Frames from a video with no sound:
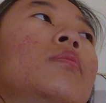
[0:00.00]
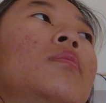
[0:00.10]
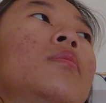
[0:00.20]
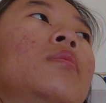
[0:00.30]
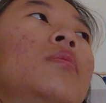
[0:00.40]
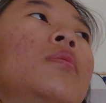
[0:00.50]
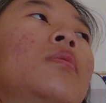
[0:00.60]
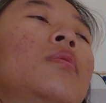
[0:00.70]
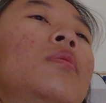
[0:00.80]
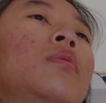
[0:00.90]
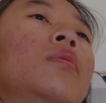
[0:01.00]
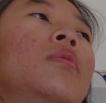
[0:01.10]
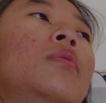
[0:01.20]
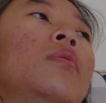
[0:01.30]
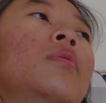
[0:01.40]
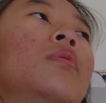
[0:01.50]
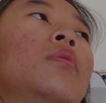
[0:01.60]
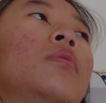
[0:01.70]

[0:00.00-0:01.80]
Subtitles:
(no one is talking)